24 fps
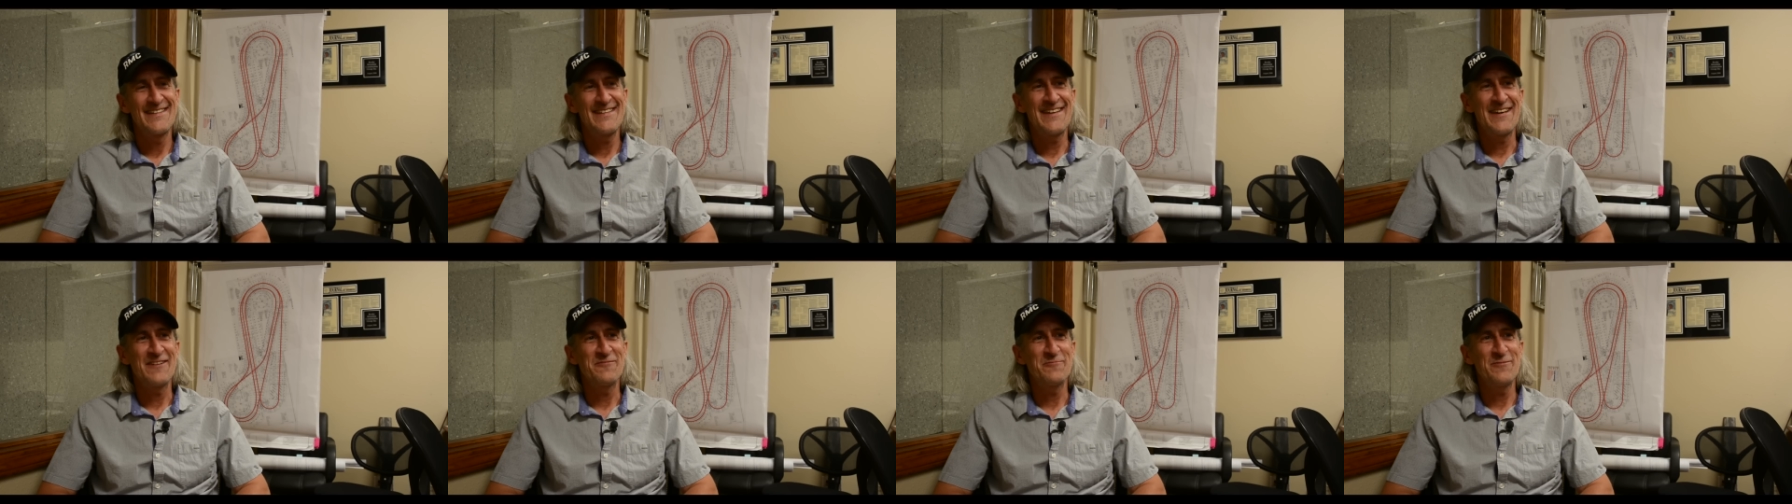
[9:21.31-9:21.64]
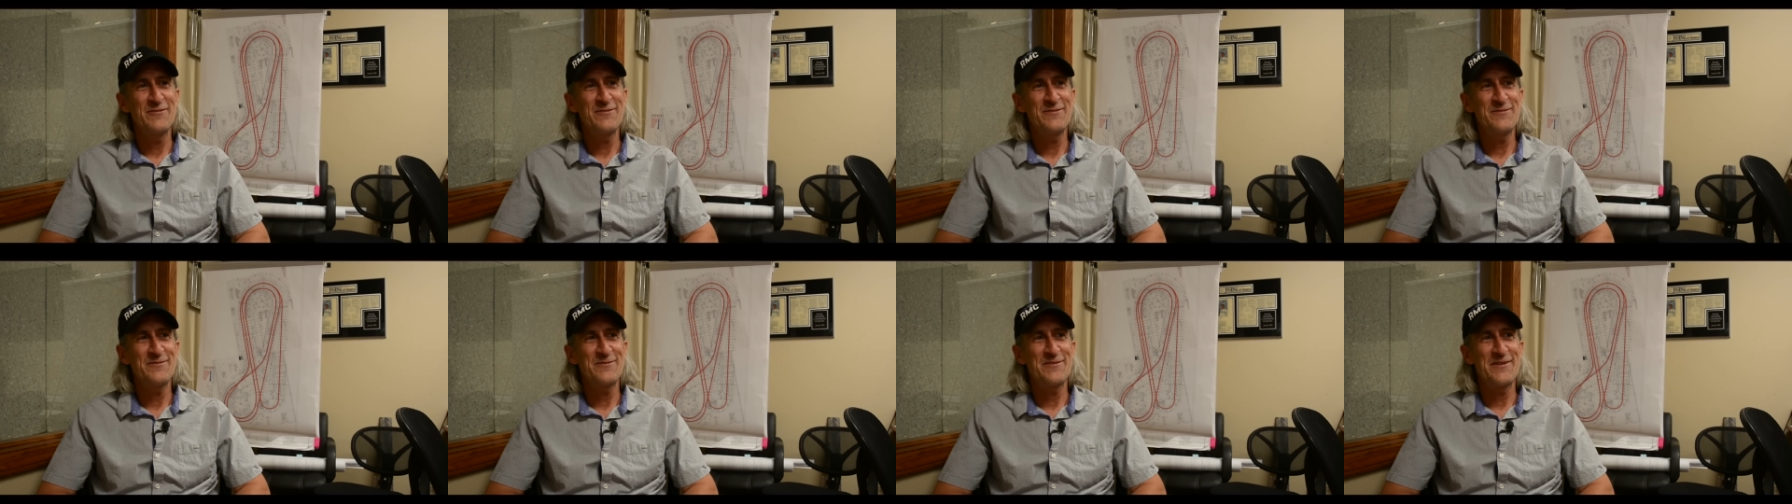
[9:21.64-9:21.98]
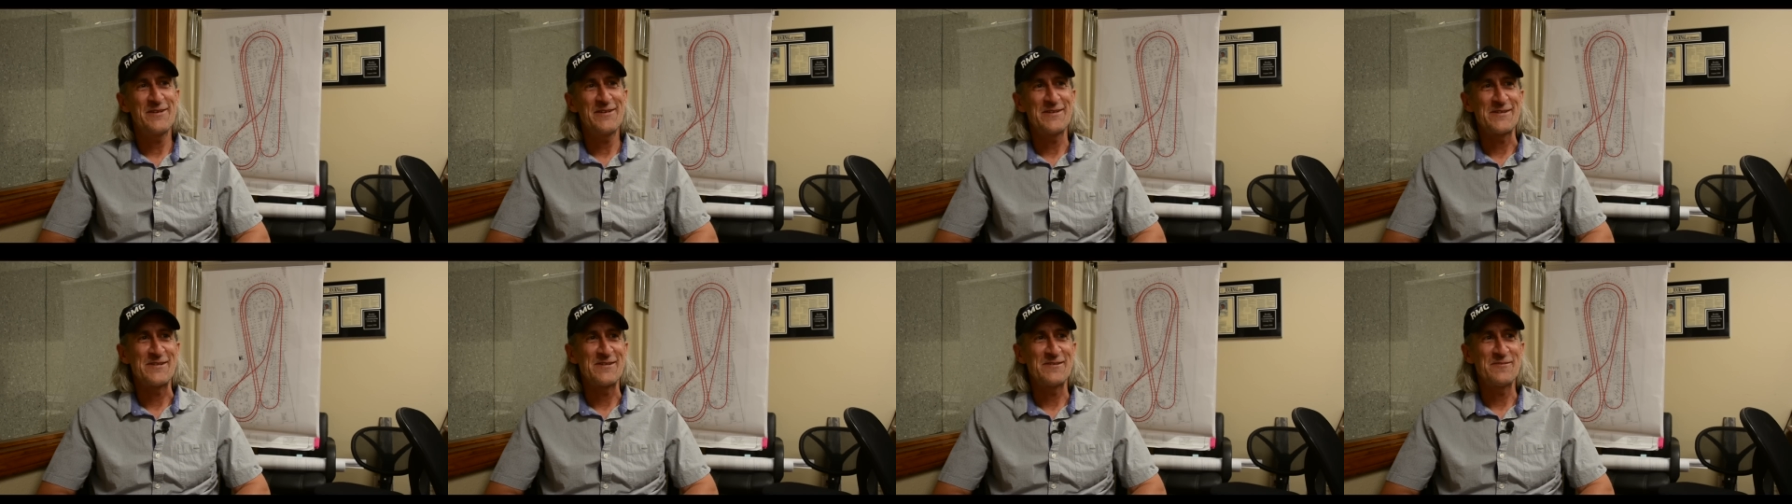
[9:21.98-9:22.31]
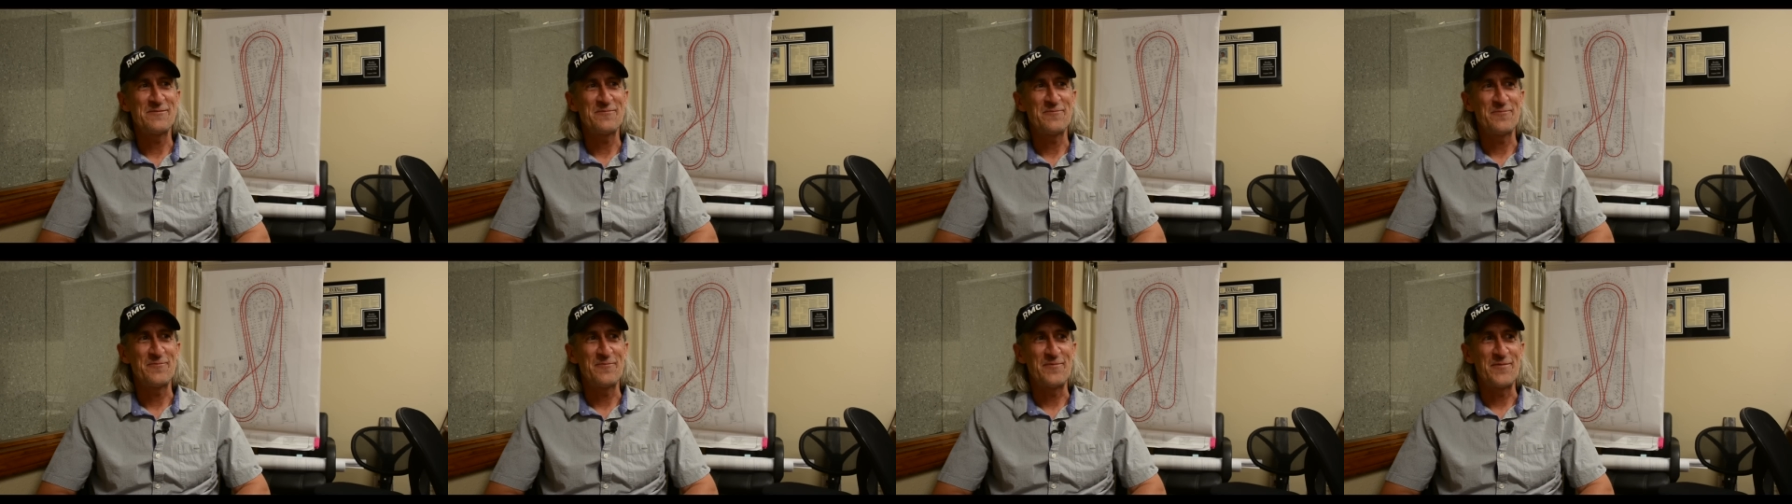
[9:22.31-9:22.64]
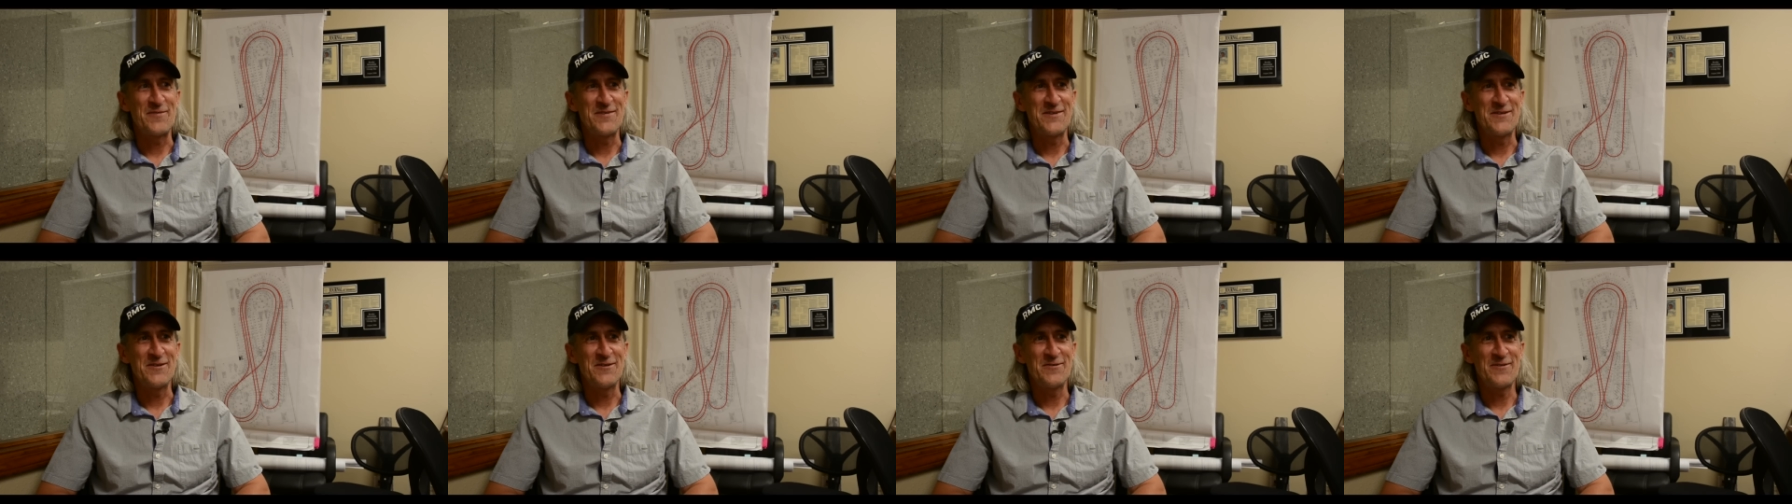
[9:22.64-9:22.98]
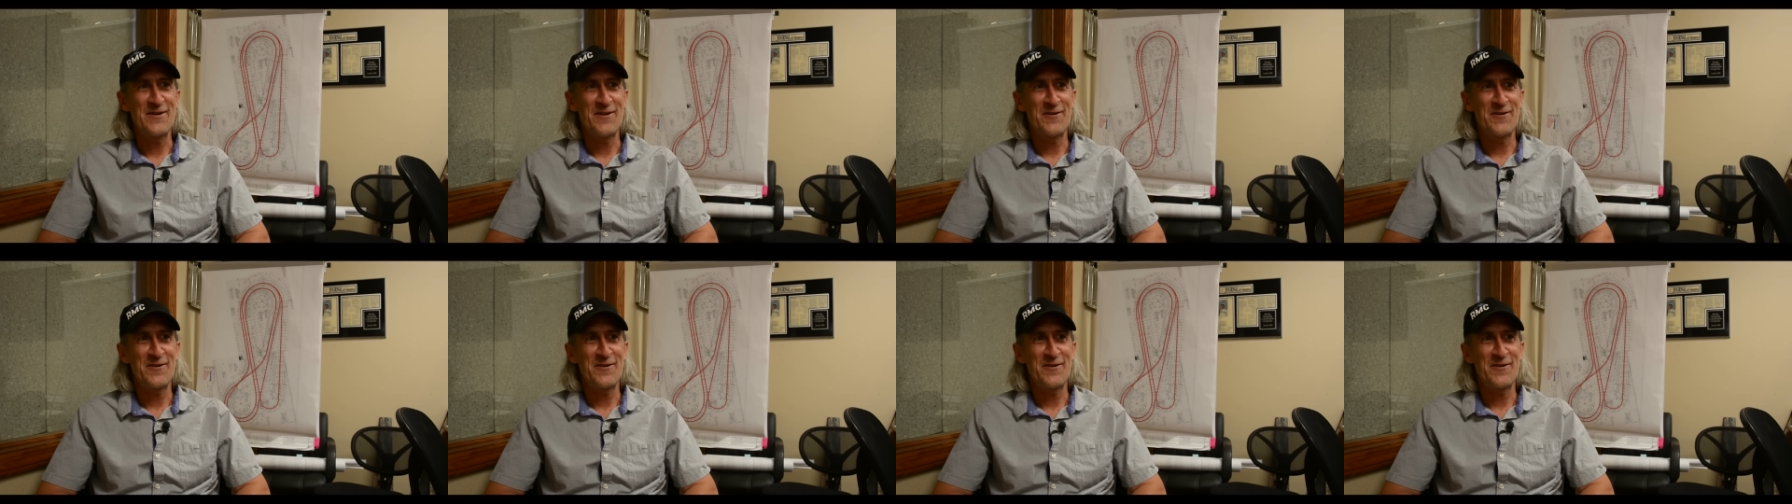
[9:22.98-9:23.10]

Yeah, we. Uh, you know,